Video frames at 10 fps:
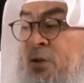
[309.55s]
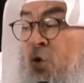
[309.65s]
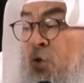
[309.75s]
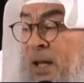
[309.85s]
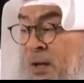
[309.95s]

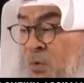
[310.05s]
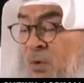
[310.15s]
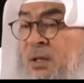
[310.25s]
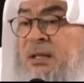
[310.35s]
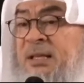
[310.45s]
So
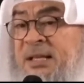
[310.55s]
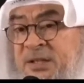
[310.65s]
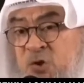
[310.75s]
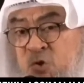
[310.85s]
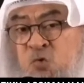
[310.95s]
now
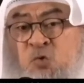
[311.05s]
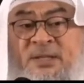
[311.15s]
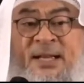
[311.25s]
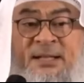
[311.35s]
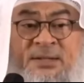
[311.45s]
these
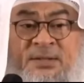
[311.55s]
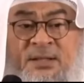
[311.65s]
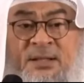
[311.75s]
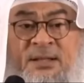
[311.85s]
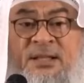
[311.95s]
new sects,